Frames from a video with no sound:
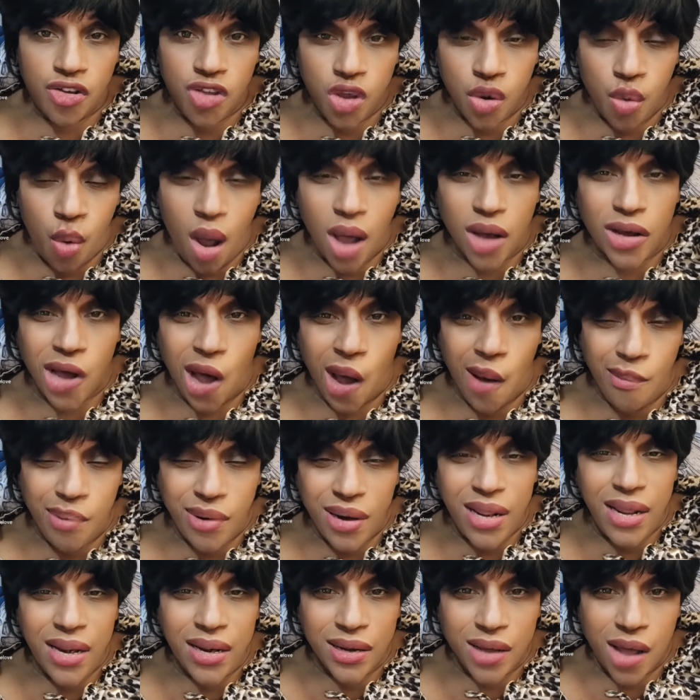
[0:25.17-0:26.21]
You want
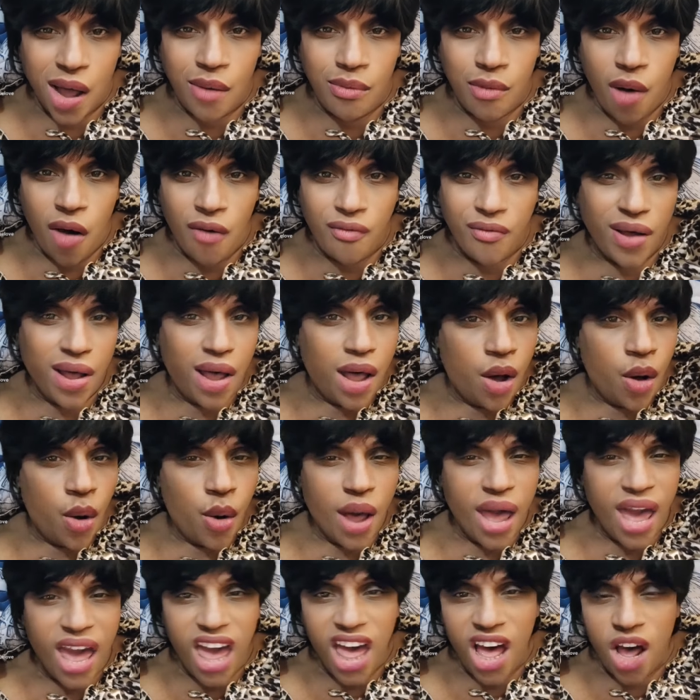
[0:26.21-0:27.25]
company to come over?
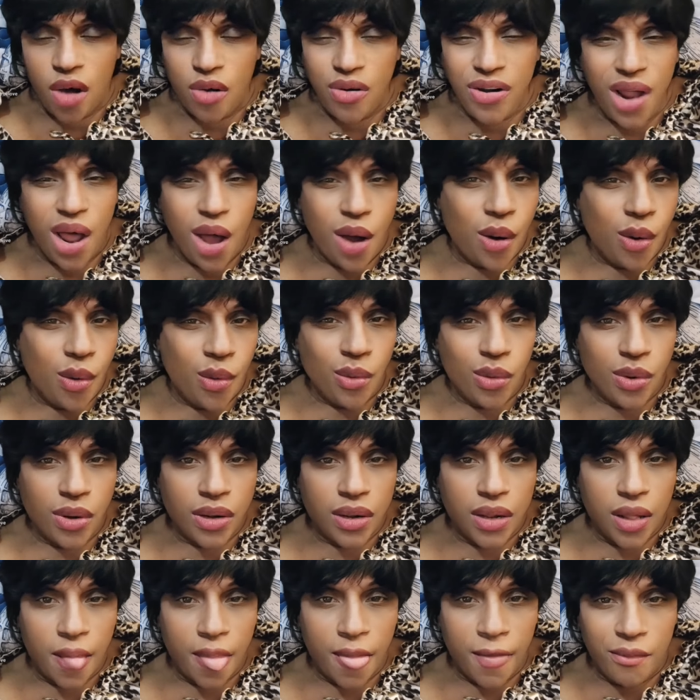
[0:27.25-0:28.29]
Oh, hell no.
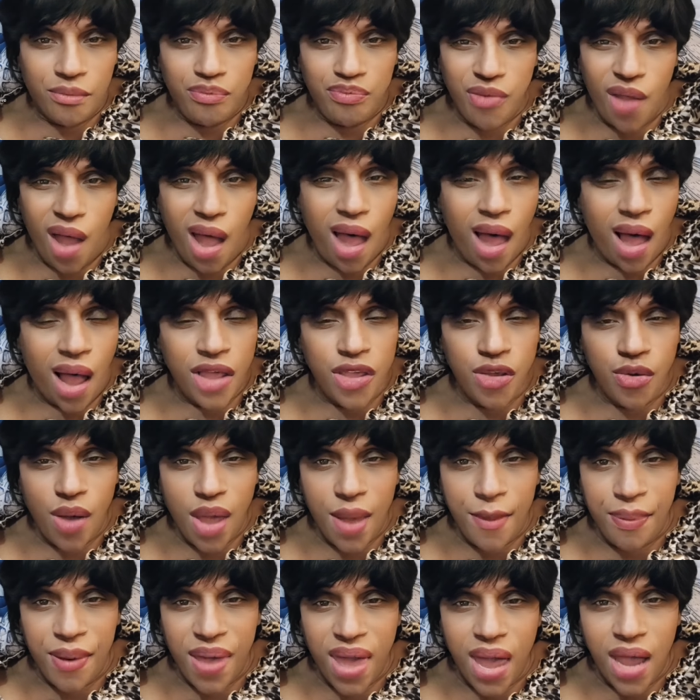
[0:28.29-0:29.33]
Nah, you
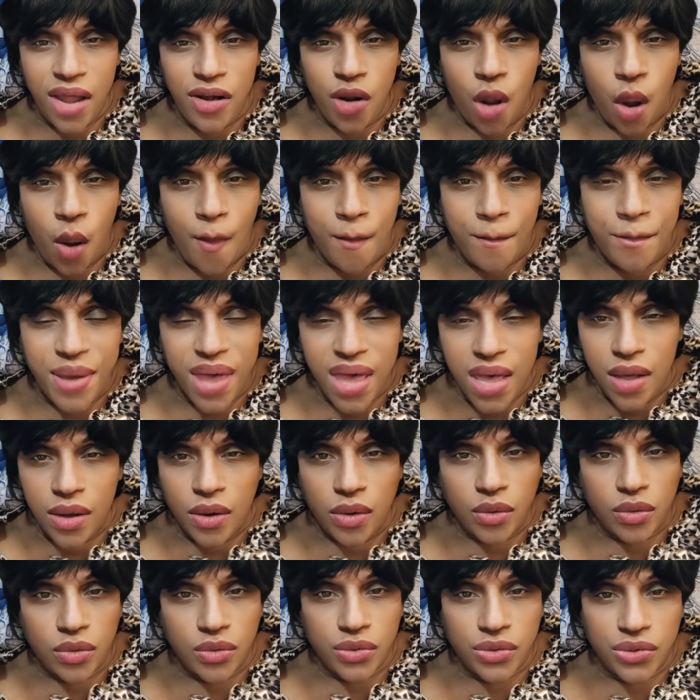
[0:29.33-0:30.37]
ain't paying no
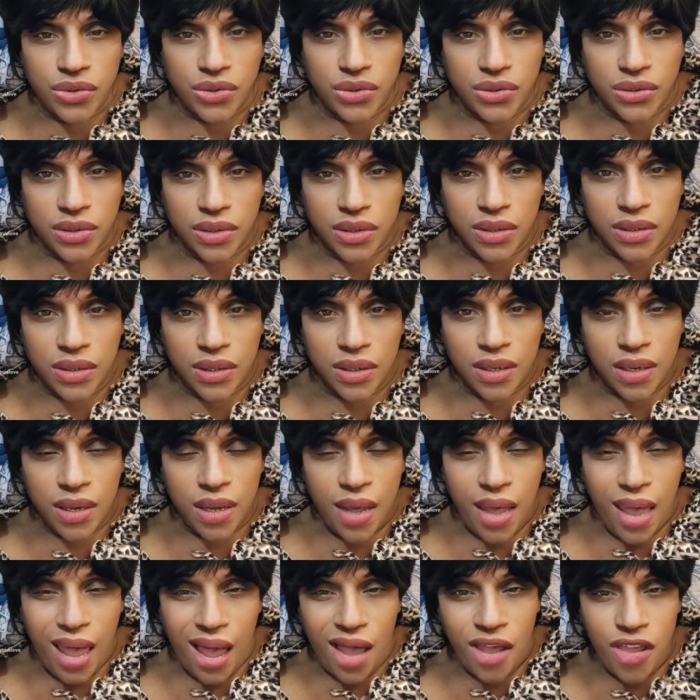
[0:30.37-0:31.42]
bills.
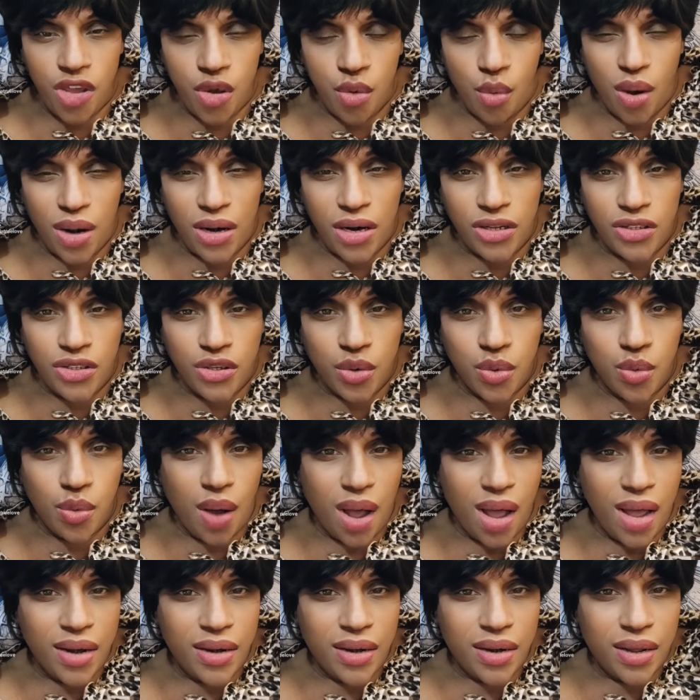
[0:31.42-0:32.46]
And you want to do
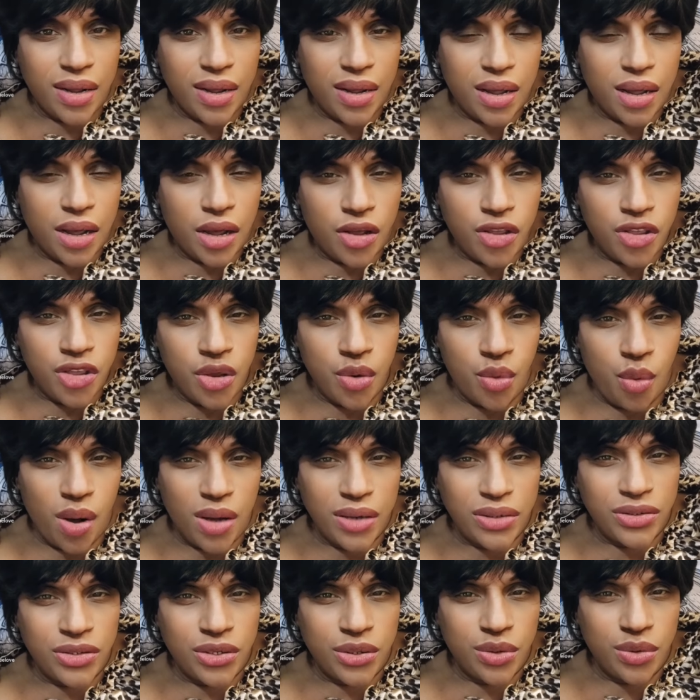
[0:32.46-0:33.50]
what? You
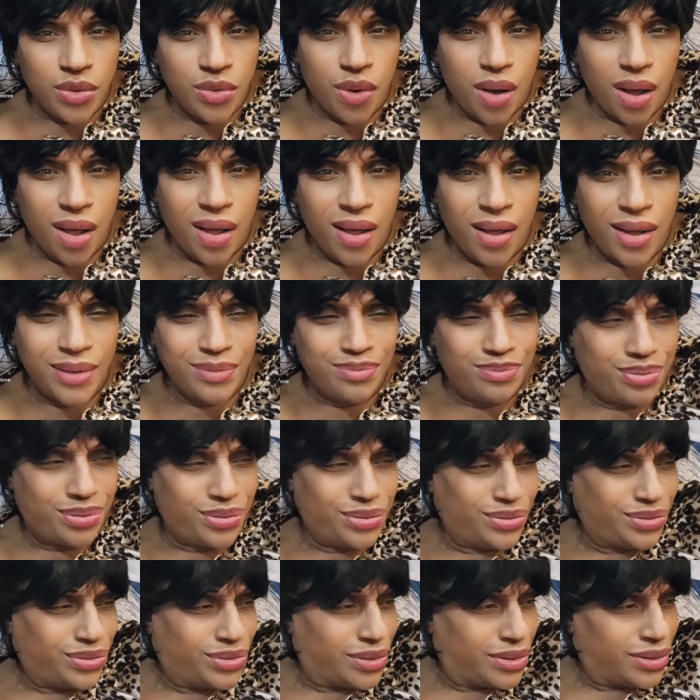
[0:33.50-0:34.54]
want to
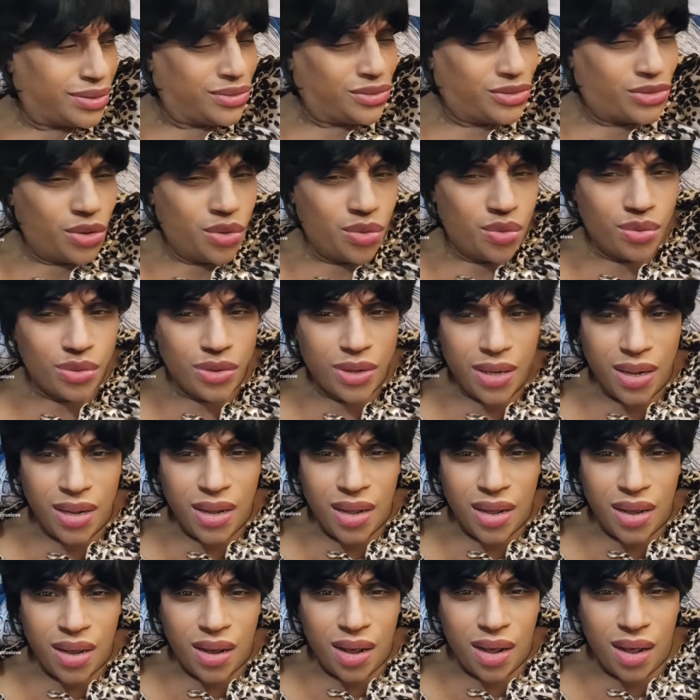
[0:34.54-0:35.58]
you
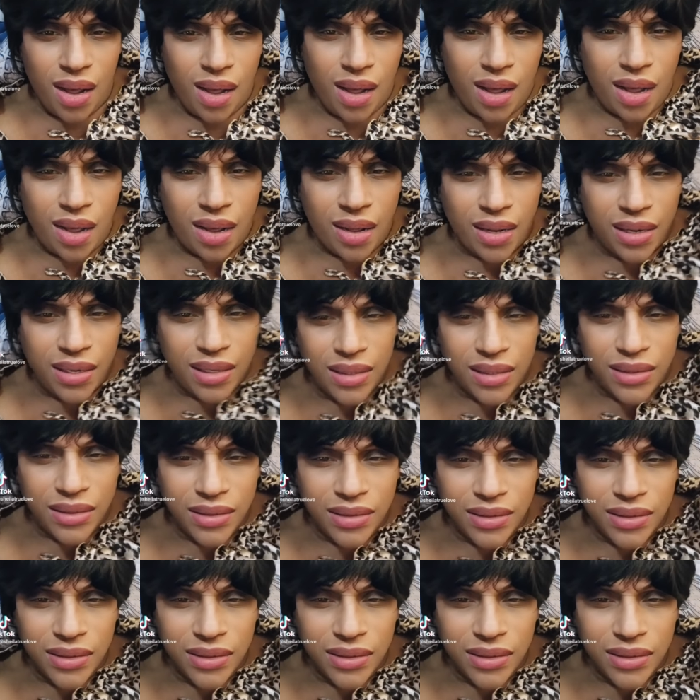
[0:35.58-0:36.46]
don't